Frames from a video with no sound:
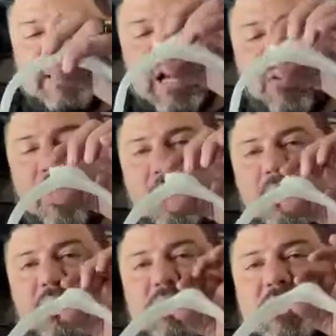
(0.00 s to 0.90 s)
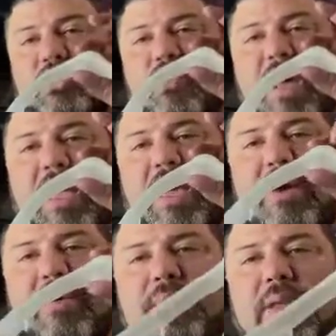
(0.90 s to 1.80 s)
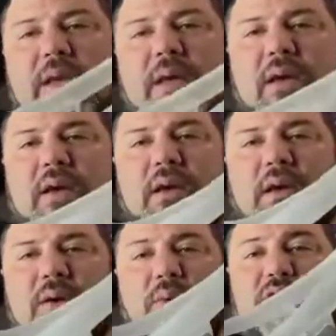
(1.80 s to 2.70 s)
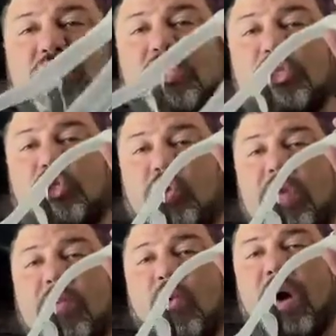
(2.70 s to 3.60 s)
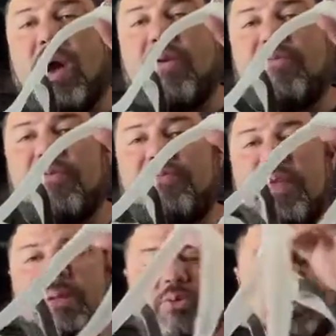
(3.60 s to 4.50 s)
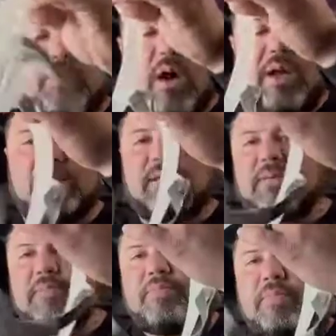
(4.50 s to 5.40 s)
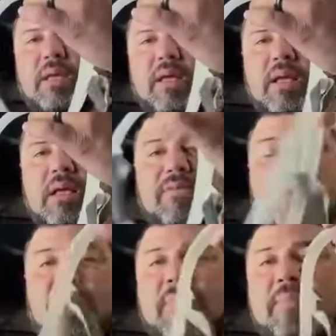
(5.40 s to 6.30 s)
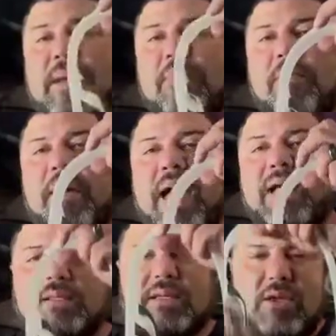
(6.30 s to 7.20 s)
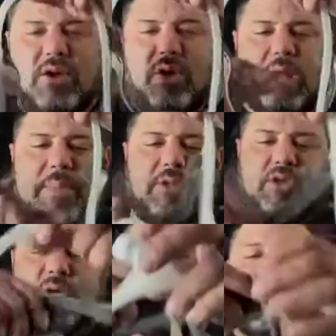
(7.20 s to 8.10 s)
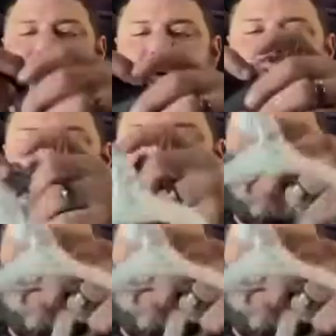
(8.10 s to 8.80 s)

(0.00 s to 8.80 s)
I went with was this one right here, which is the Dreamwear from Phillips Resperonics. Very minimal mask. Let me show you guys how it goes on. It